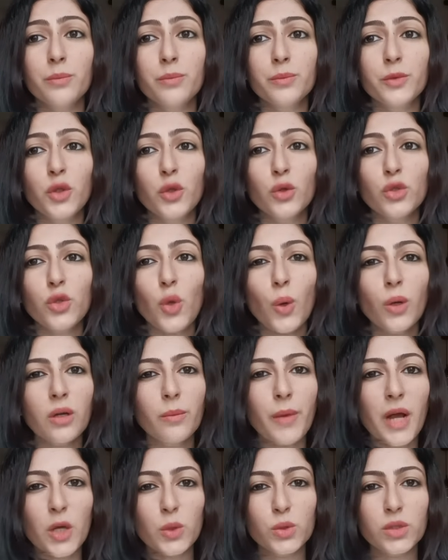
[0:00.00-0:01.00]
you know, talk
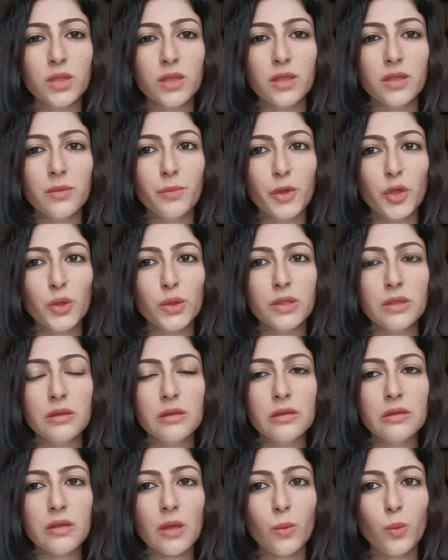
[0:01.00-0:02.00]
about it, because this
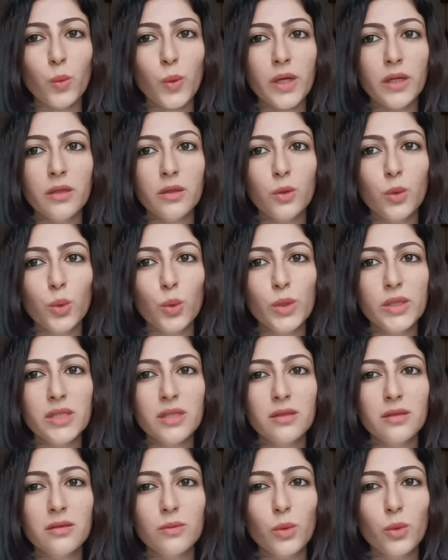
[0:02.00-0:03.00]
is someone who
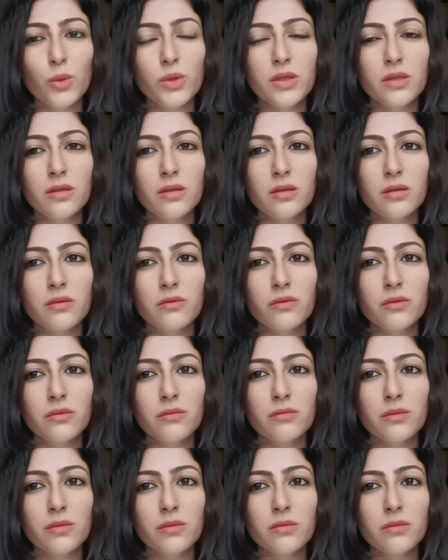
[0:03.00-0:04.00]
is
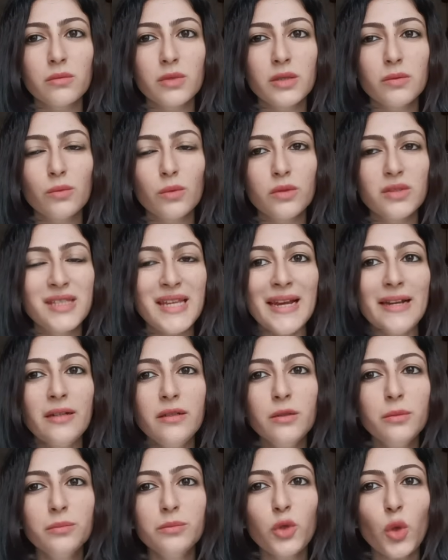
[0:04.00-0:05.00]

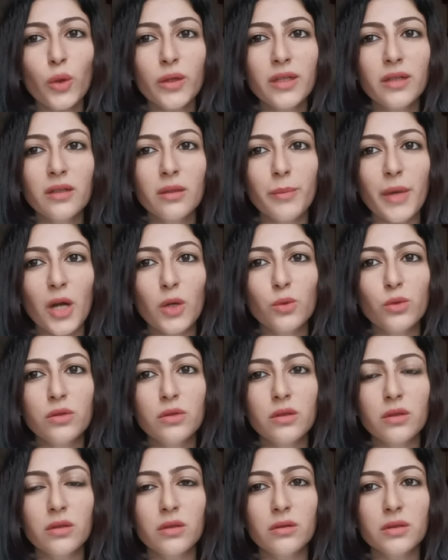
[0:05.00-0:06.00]
seldom talking
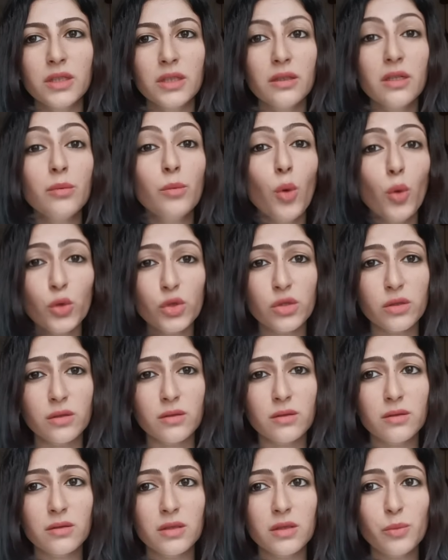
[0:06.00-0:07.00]
about their
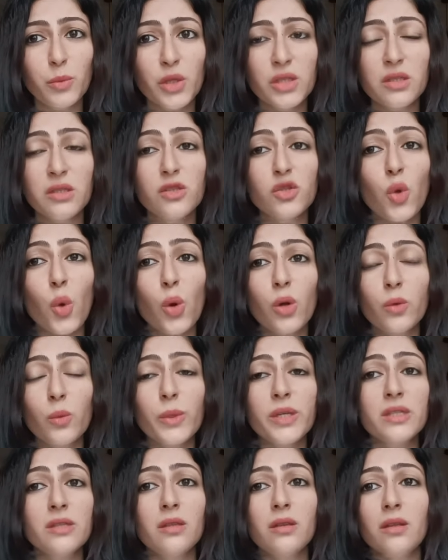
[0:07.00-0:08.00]
emotions. This person is
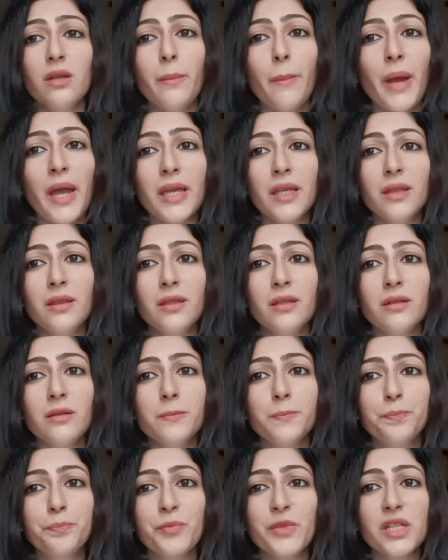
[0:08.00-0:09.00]
always in their mind.
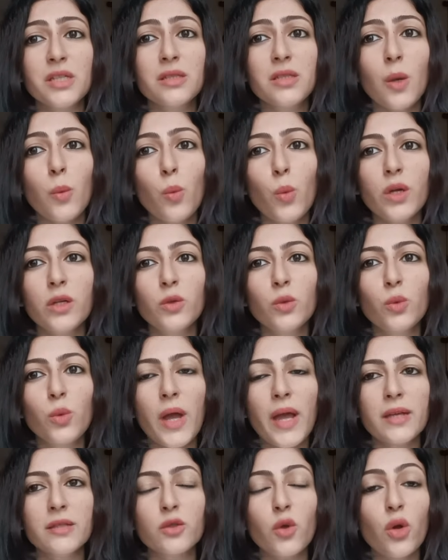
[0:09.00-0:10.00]
They're someone who
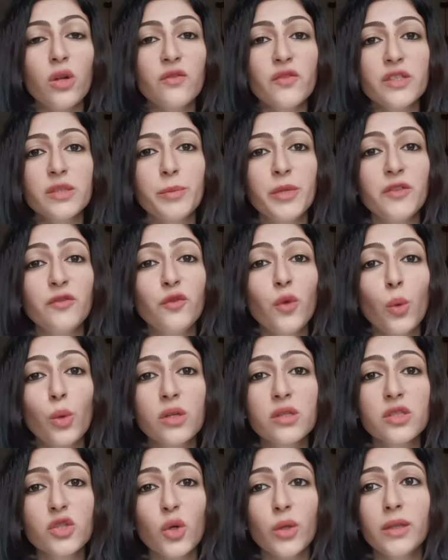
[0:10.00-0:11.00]
has always been
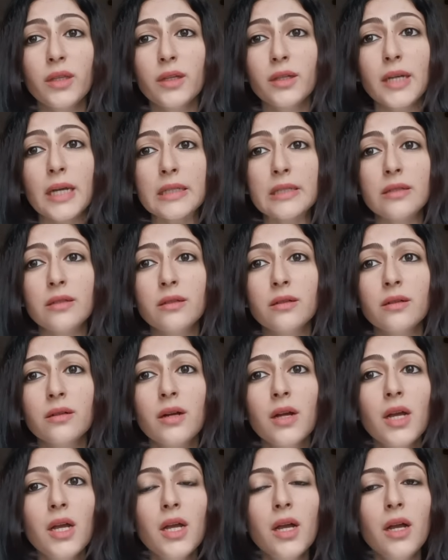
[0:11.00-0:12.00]
focused on their career,
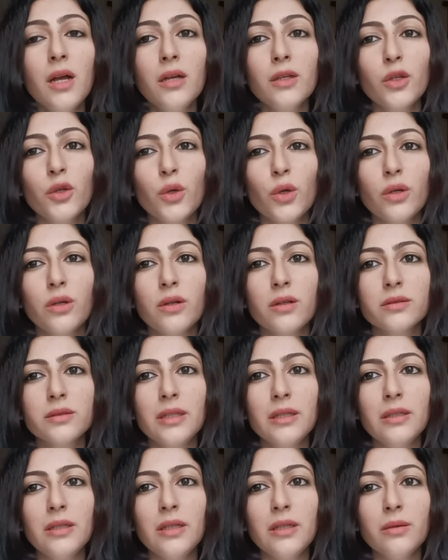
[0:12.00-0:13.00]
you know,
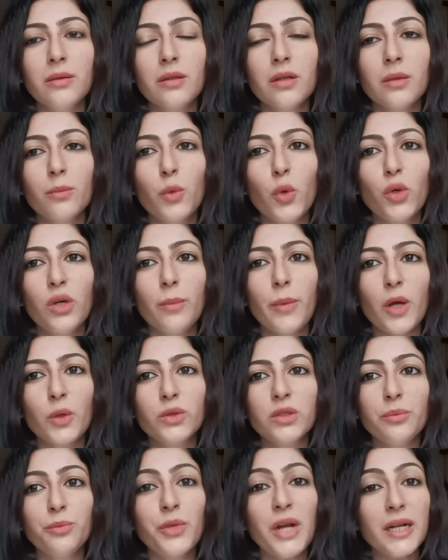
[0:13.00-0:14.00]
thinking more
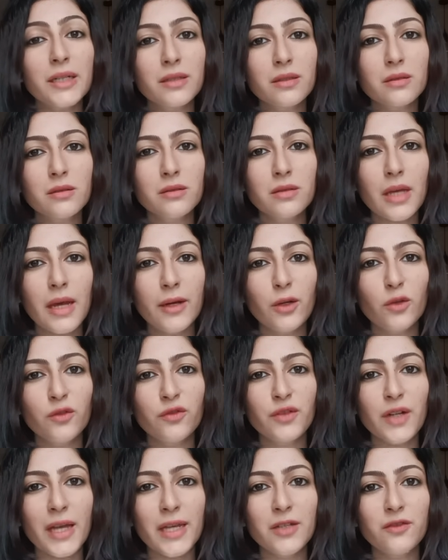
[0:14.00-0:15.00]
about the practical side
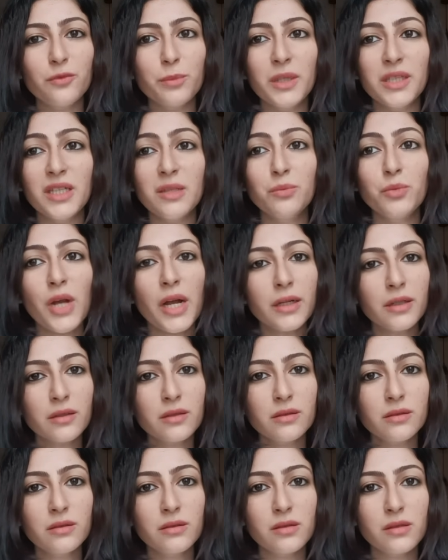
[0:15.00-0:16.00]
of life, making
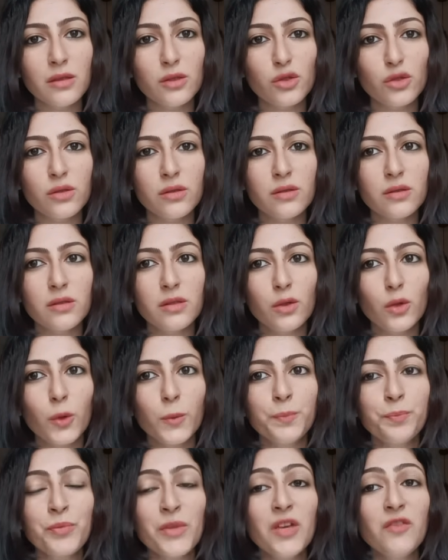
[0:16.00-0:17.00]
practical decisions, you
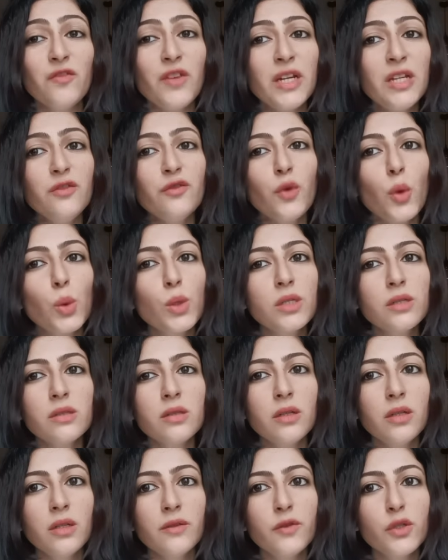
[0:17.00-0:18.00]
know, very
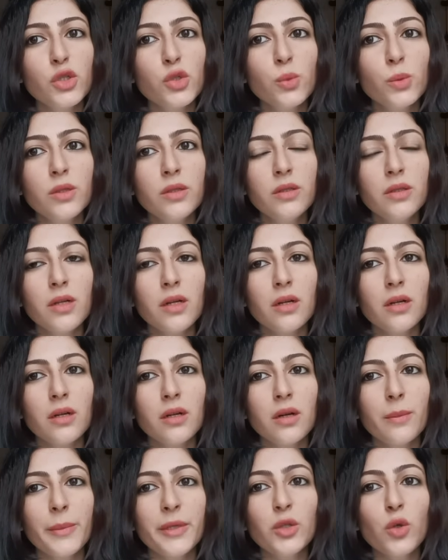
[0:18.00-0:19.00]
focused individual,
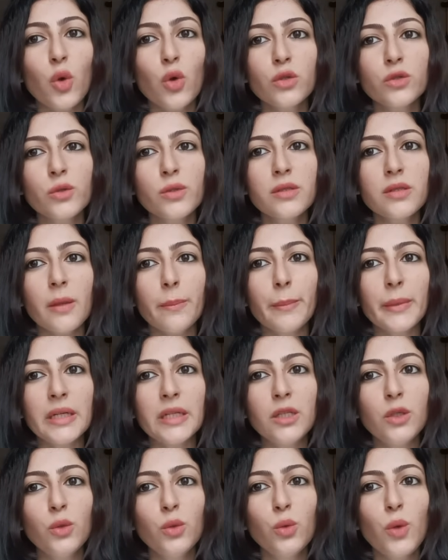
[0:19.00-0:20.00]
but also
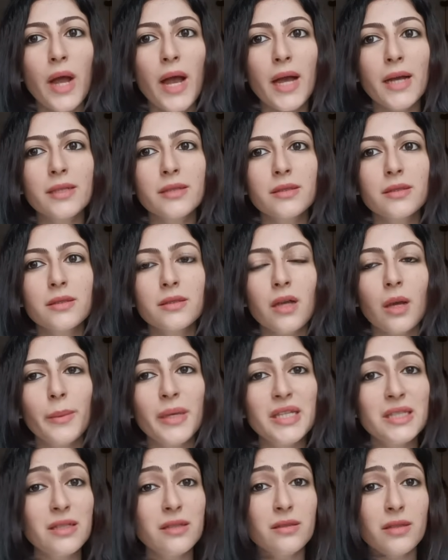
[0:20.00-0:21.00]
somebody who has
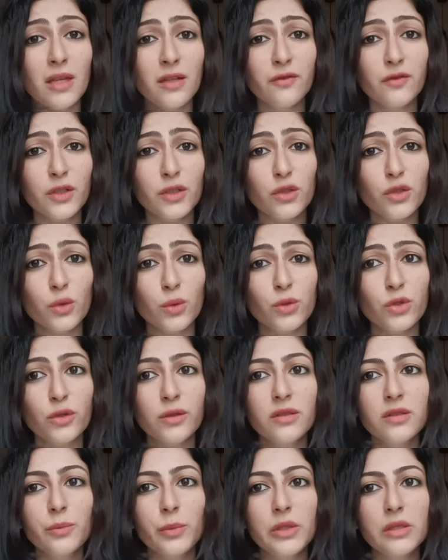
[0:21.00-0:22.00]
amazing self-control. So
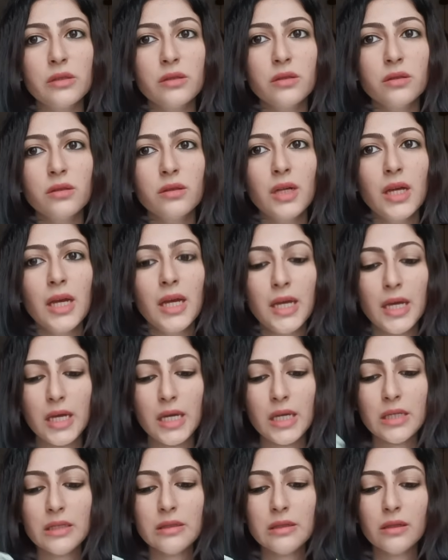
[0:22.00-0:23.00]
this person
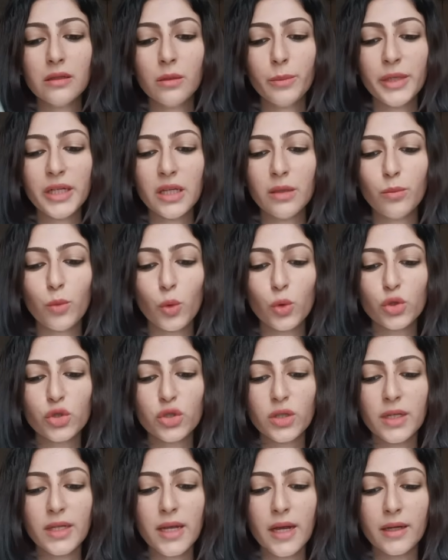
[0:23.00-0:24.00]
is a little bit
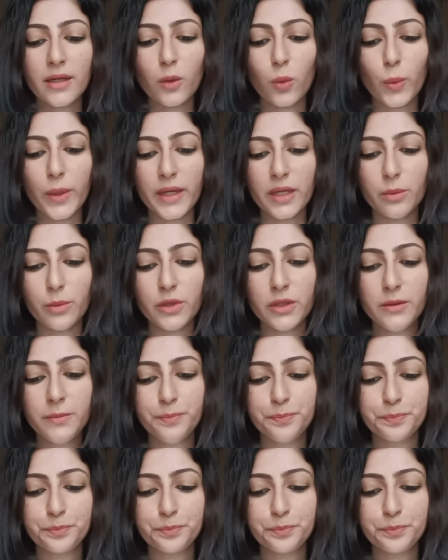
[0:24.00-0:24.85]
emotionally unavailable.